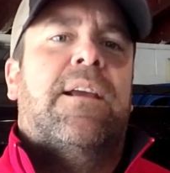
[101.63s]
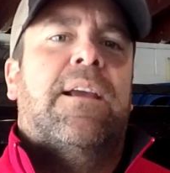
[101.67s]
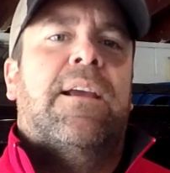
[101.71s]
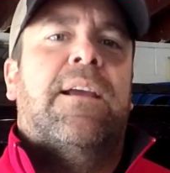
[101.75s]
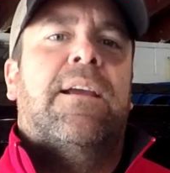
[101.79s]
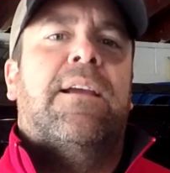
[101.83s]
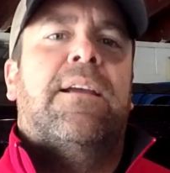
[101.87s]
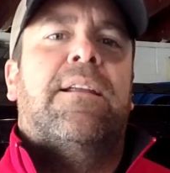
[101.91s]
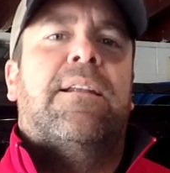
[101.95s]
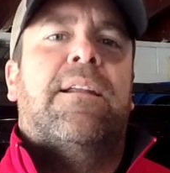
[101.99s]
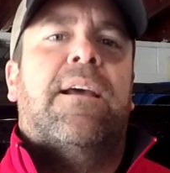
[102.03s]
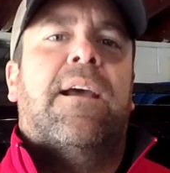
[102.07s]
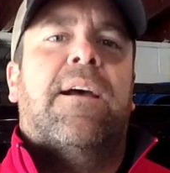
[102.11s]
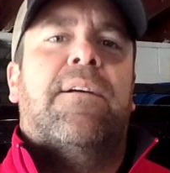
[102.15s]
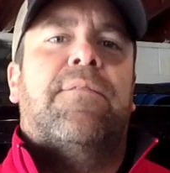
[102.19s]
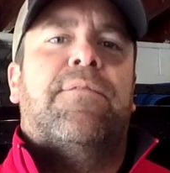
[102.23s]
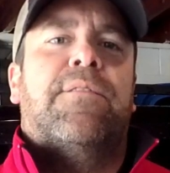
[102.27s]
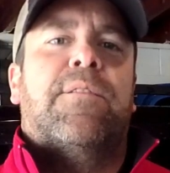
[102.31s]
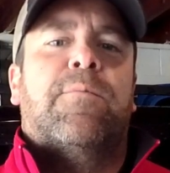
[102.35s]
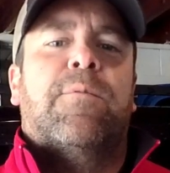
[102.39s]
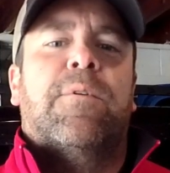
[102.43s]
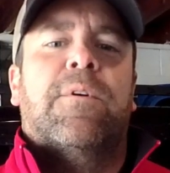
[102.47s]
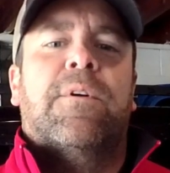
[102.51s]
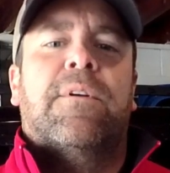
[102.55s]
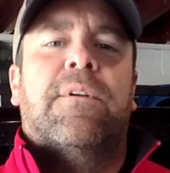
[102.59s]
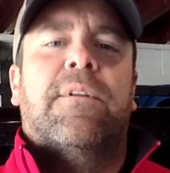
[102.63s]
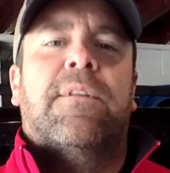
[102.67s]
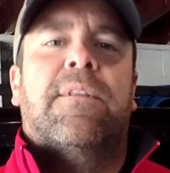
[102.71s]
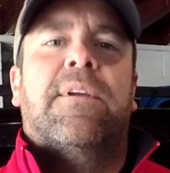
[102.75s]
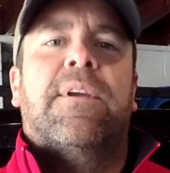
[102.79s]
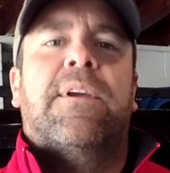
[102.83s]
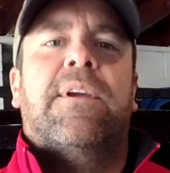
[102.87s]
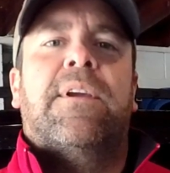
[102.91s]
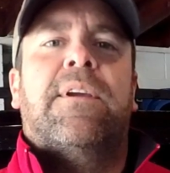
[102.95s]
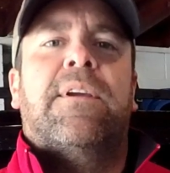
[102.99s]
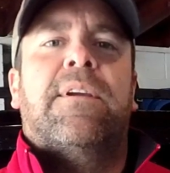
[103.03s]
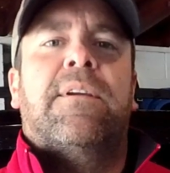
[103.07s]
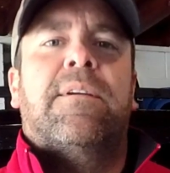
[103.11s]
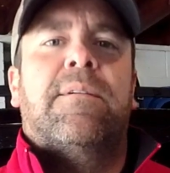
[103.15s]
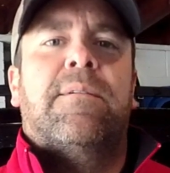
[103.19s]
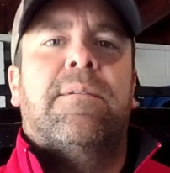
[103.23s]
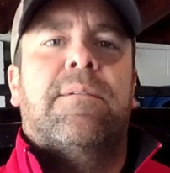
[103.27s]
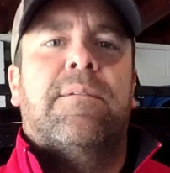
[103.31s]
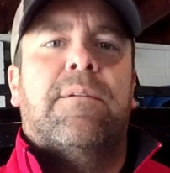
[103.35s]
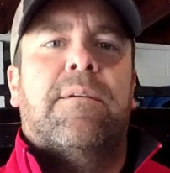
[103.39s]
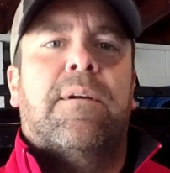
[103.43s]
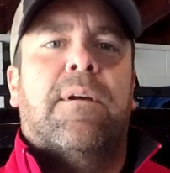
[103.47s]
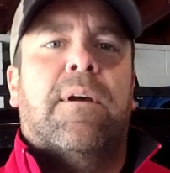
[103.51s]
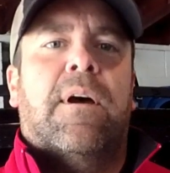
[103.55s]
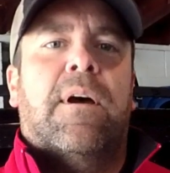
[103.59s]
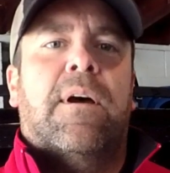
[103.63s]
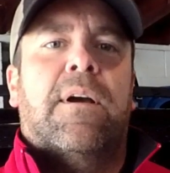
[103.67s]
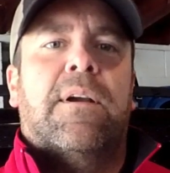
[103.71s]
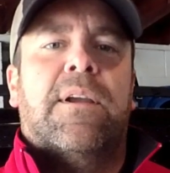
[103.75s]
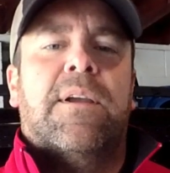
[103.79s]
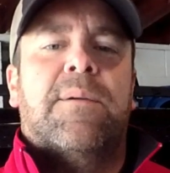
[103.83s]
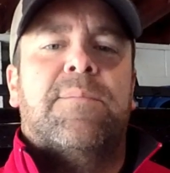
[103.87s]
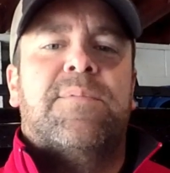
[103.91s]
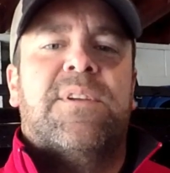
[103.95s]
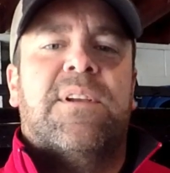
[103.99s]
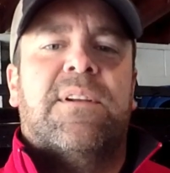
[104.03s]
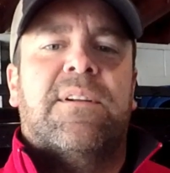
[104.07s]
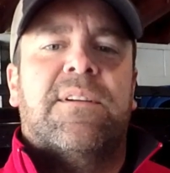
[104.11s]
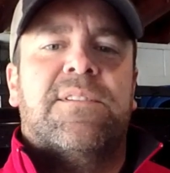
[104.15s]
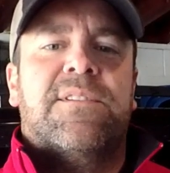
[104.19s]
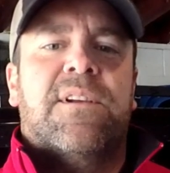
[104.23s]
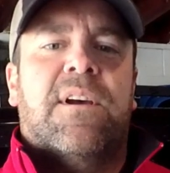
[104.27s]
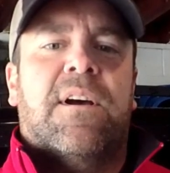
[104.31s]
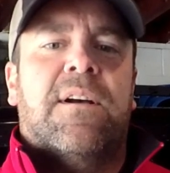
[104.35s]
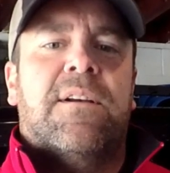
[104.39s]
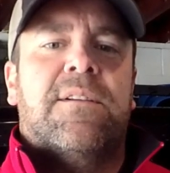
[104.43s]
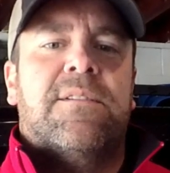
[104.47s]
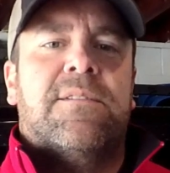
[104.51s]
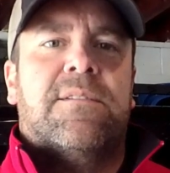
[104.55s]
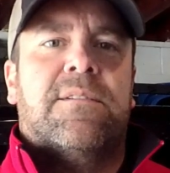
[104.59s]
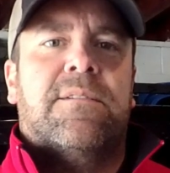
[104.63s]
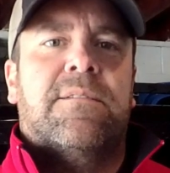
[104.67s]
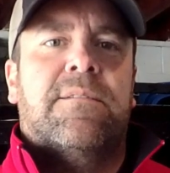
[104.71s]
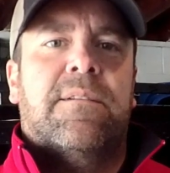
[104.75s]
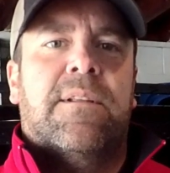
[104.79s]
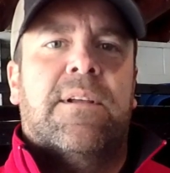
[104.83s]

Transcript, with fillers: and afterward the uh, Gibson exhaust.